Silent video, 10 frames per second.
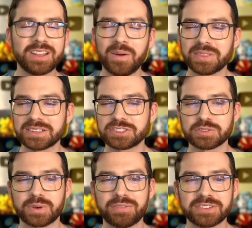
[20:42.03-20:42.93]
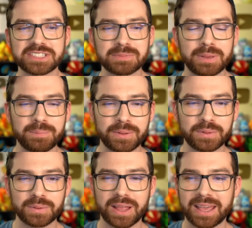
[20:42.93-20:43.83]
No, that's just referencing people
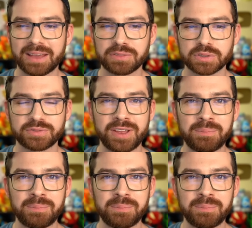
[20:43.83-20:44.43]
who like have those fit